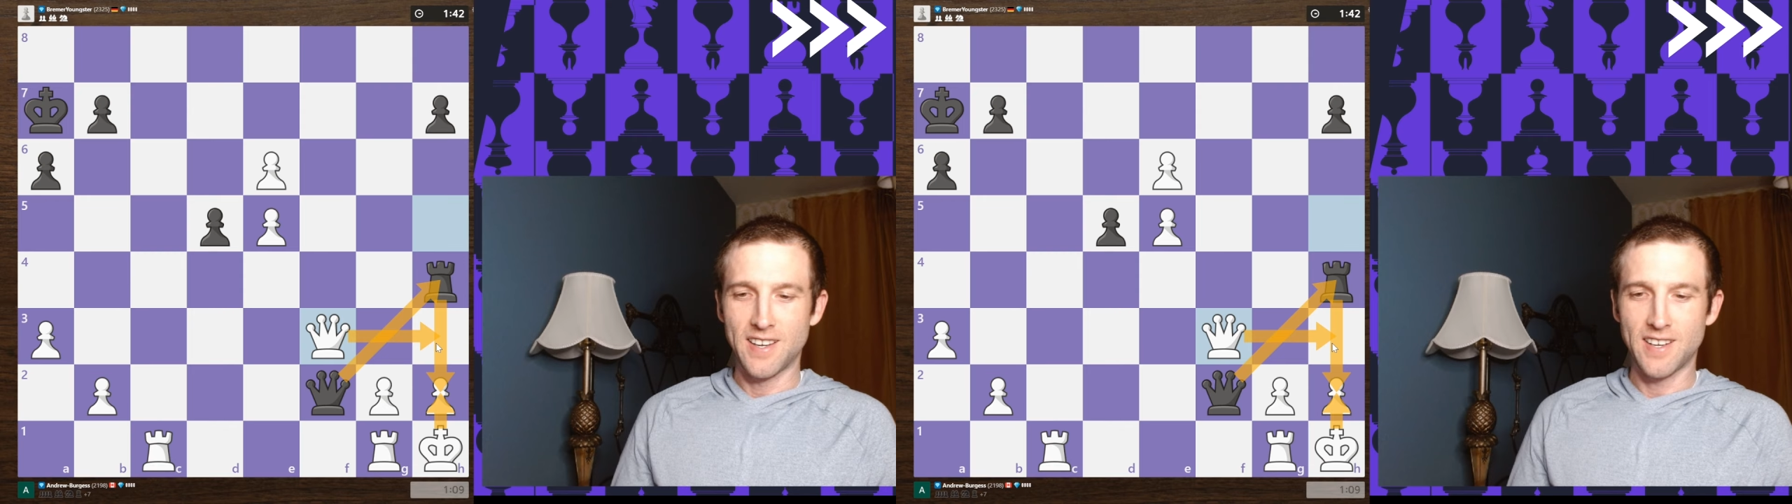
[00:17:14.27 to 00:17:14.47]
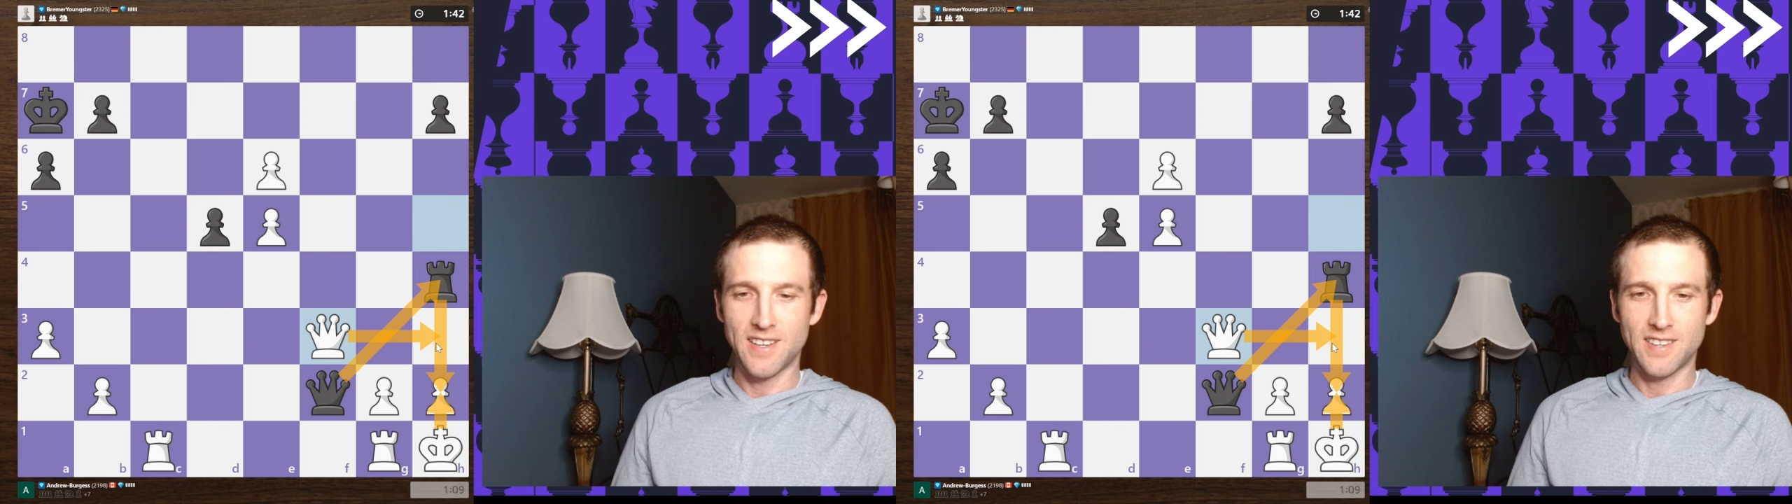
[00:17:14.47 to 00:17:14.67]

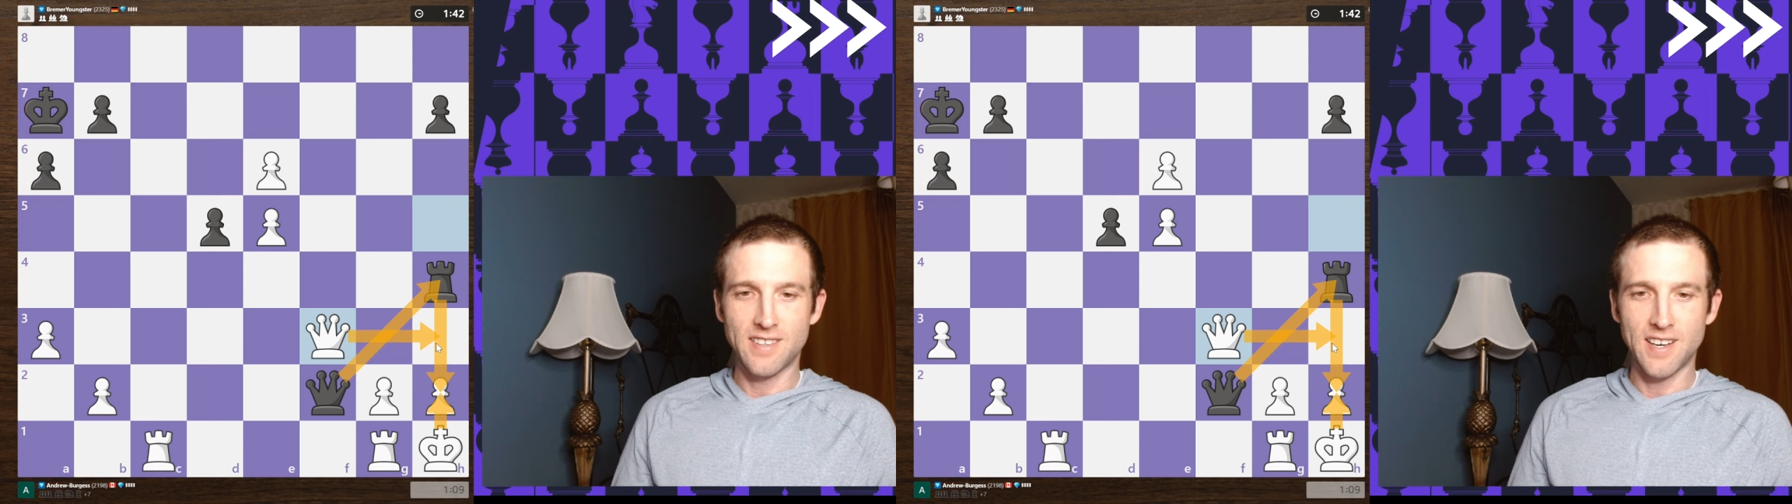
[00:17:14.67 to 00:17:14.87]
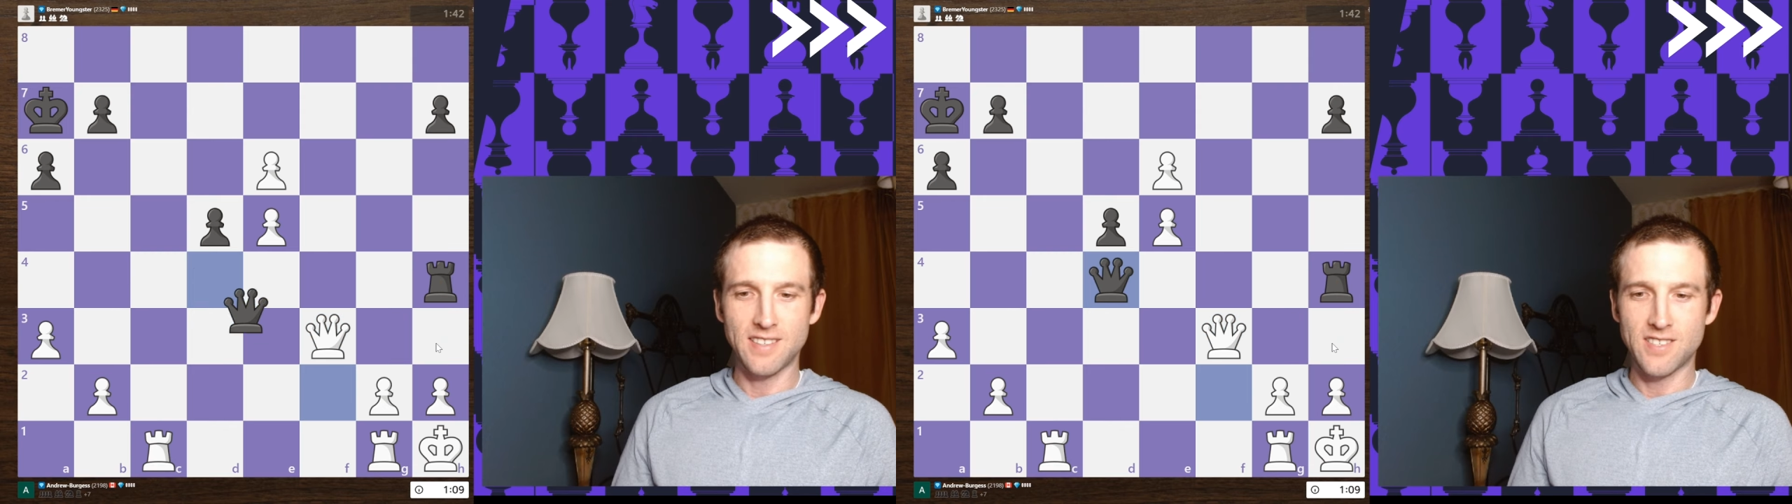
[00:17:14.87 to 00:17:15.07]
this
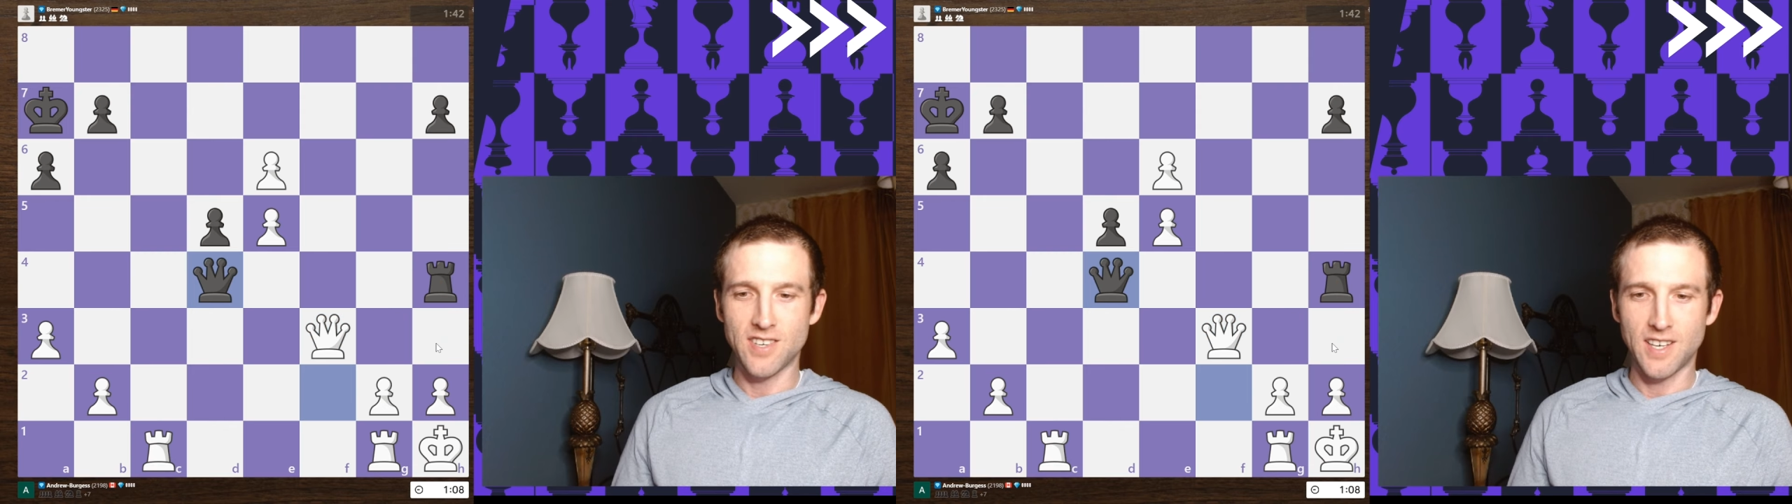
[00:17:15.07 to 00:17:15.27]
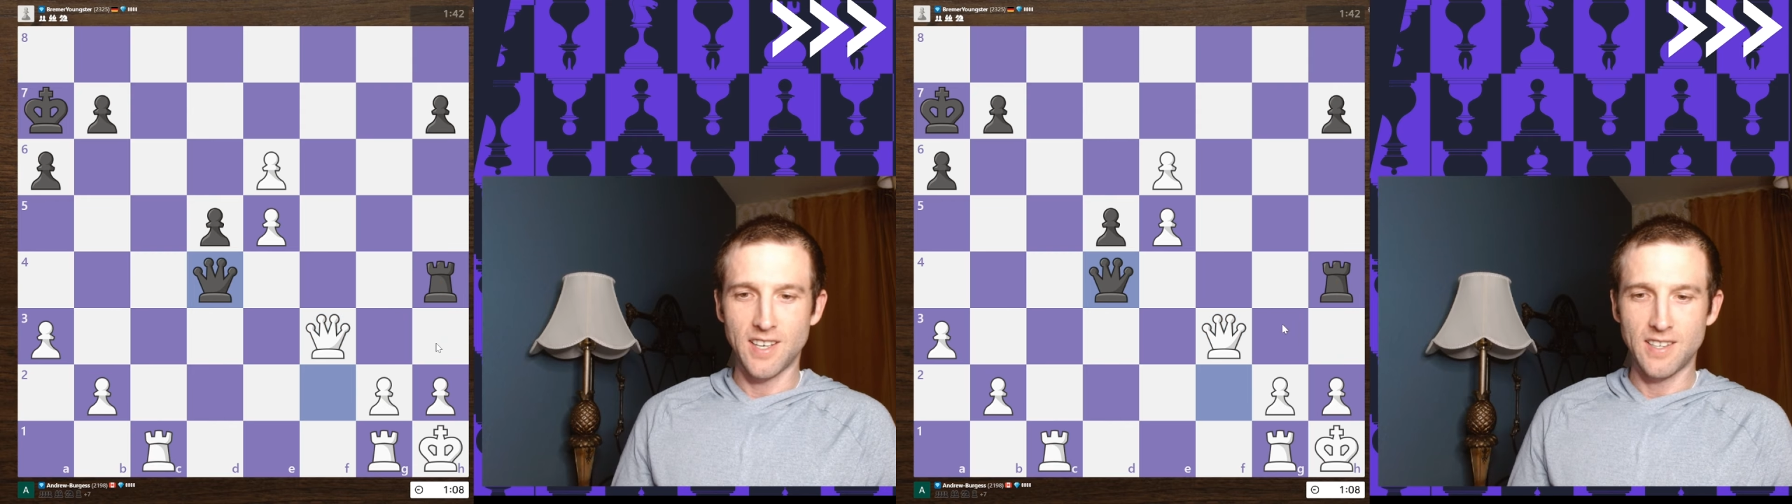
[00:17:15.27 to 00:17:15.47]
guy is
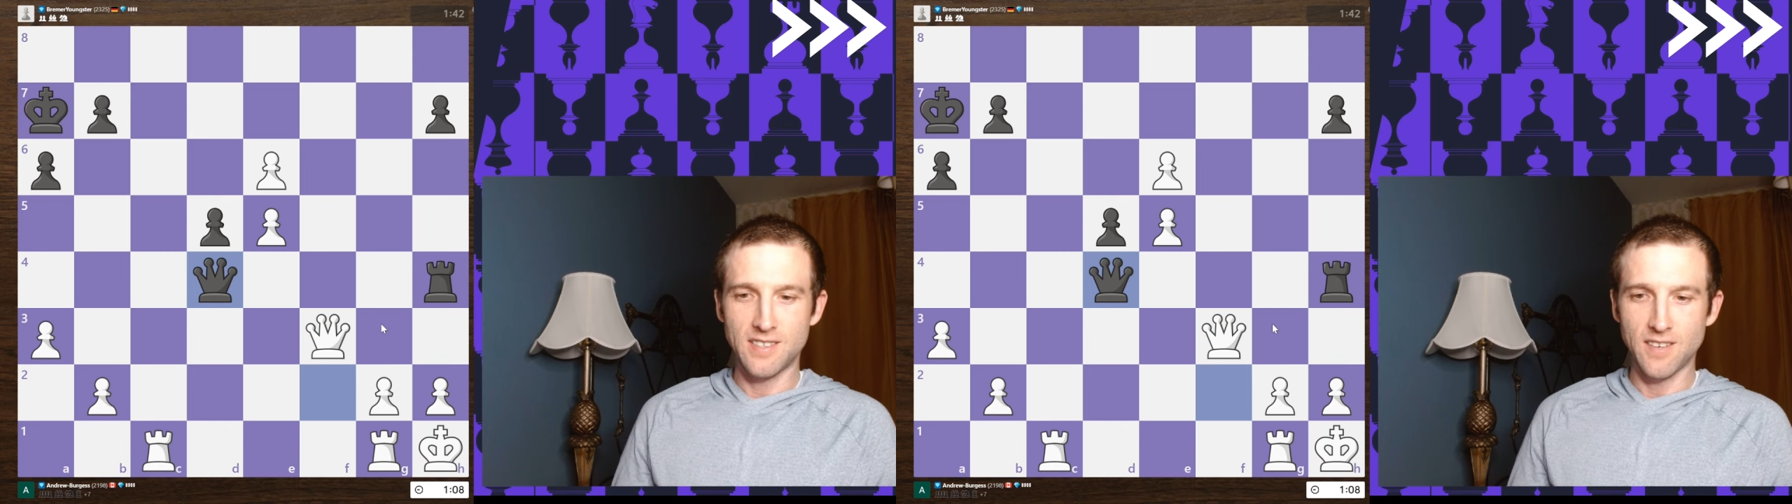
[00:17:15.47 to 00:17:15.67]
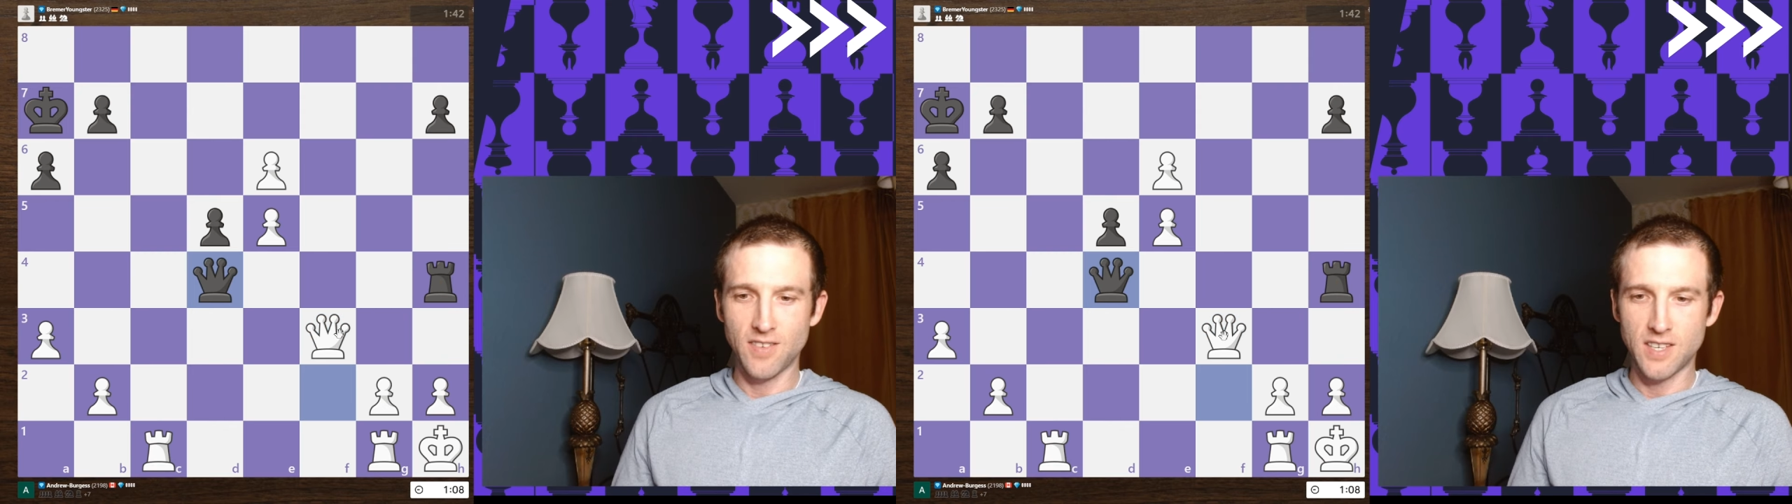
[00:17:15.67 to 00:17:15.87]
tricky. He's definitely